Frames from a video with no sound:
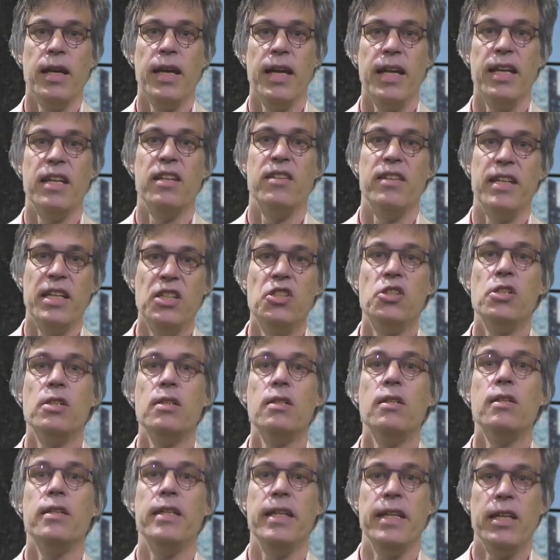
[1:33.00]
In
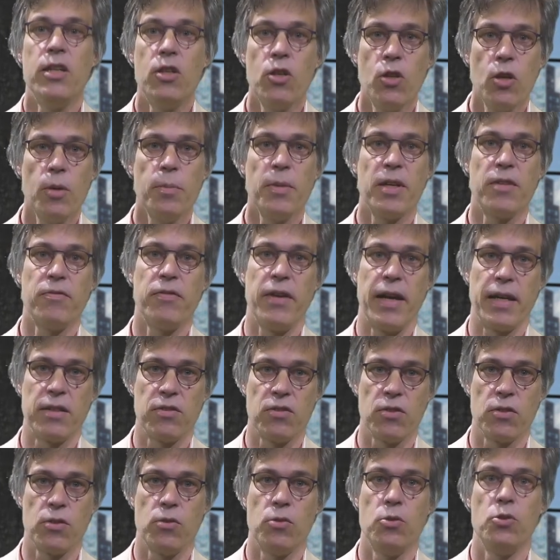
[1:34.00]
addition, the economic
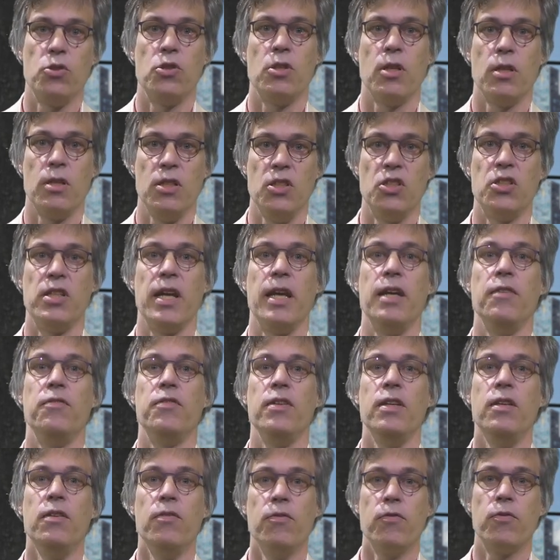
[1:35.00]
factor to study
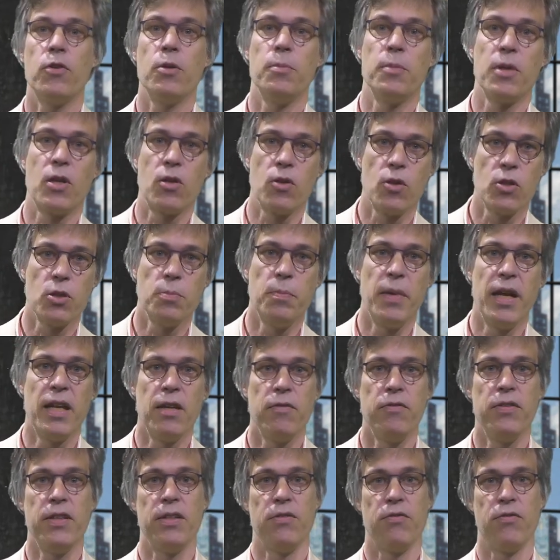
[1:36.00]
safety from a
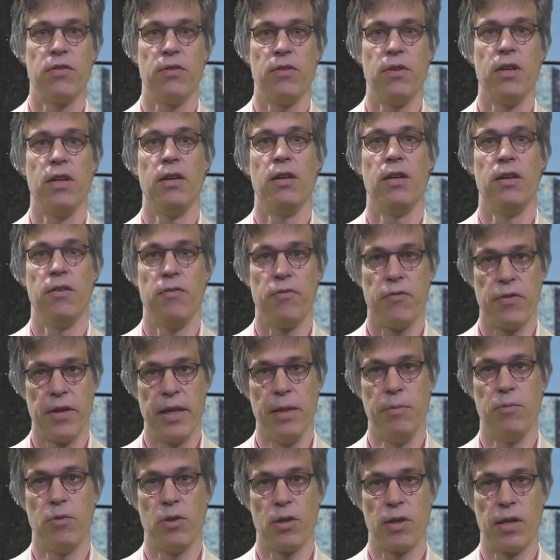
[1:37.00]
cost-benefit
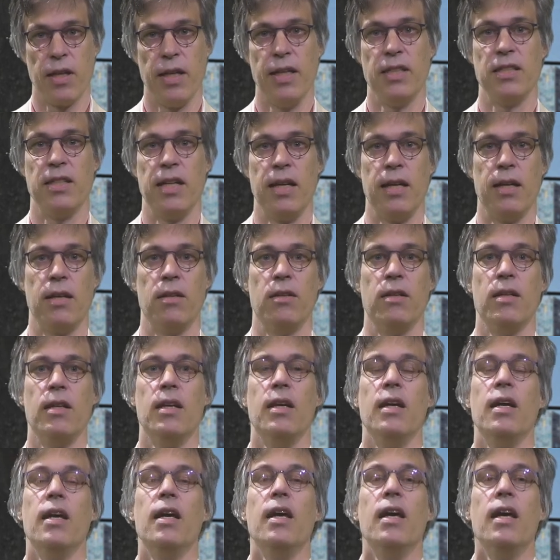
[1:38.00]
framework is there,
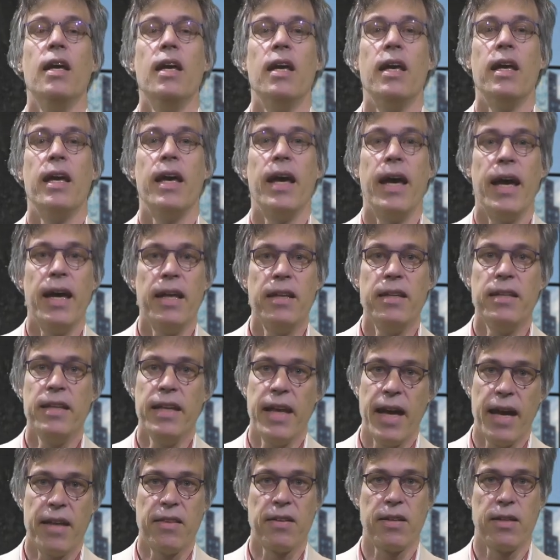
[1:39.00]
and
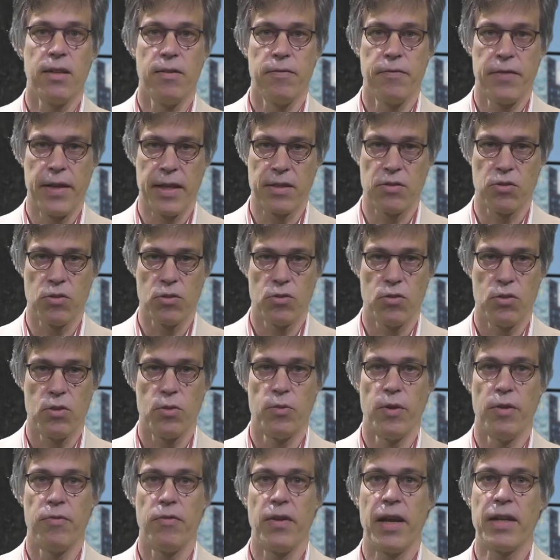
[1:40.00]
the ethical factor
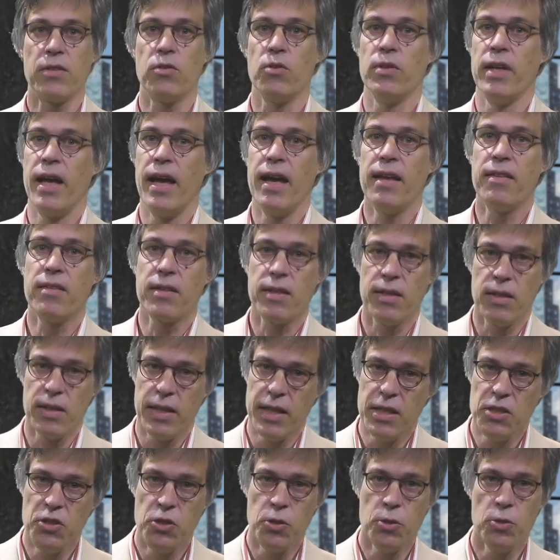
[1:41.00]
to reflect on ethical
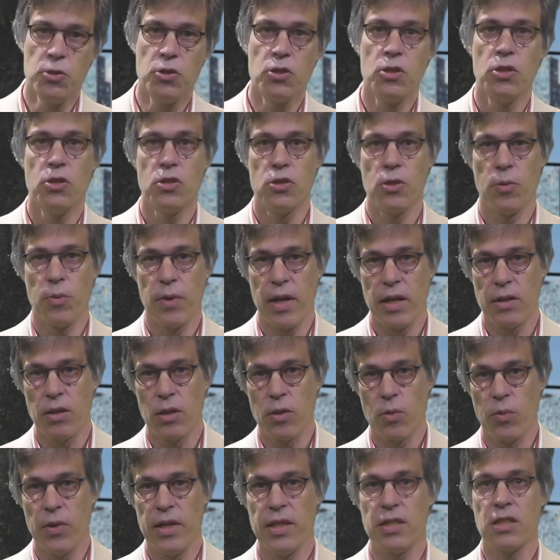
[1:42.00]
issues
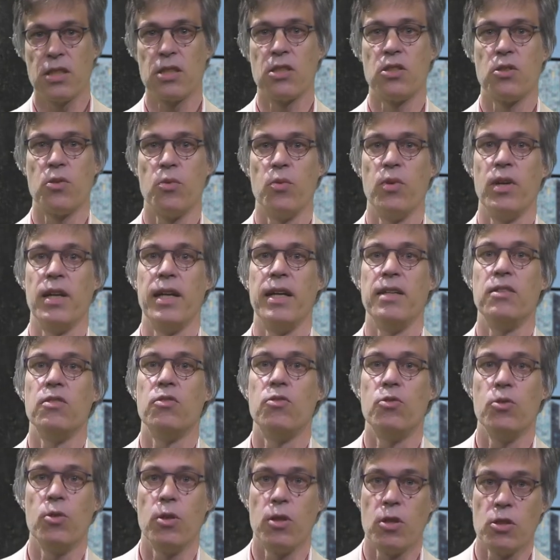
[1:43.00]
surrounding risks
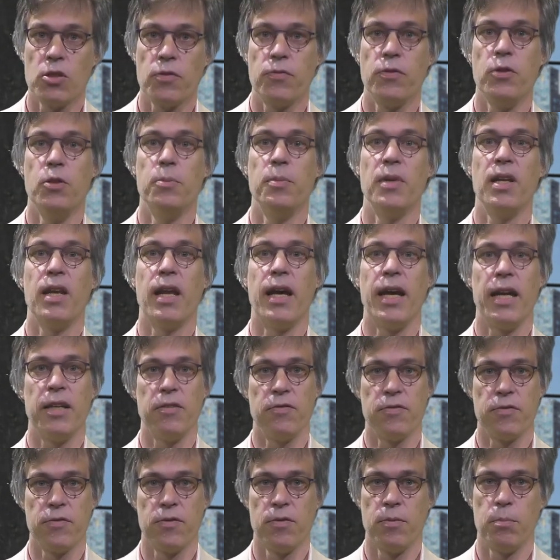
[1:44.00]
related to loss of human
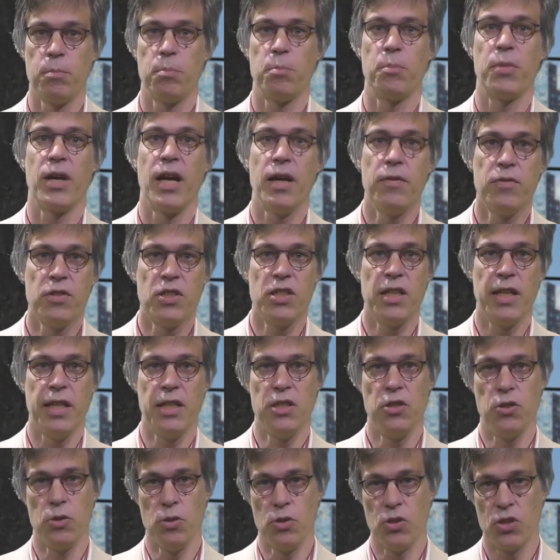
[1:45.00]
life, privacy
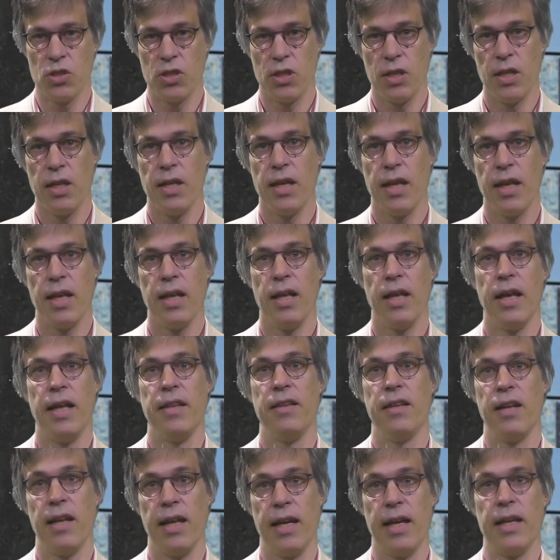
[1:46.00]
issues,
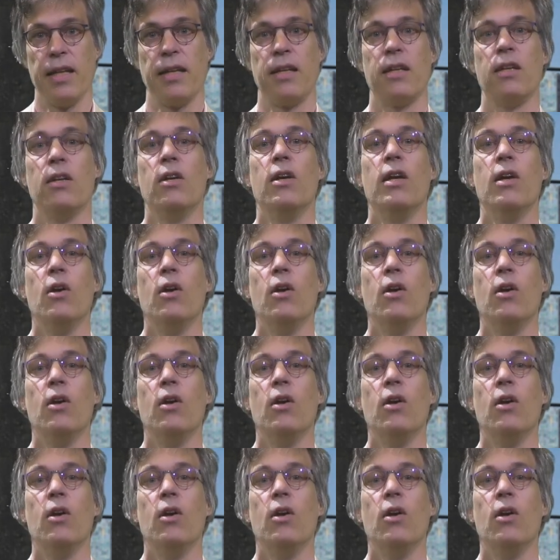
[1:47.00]
and the like,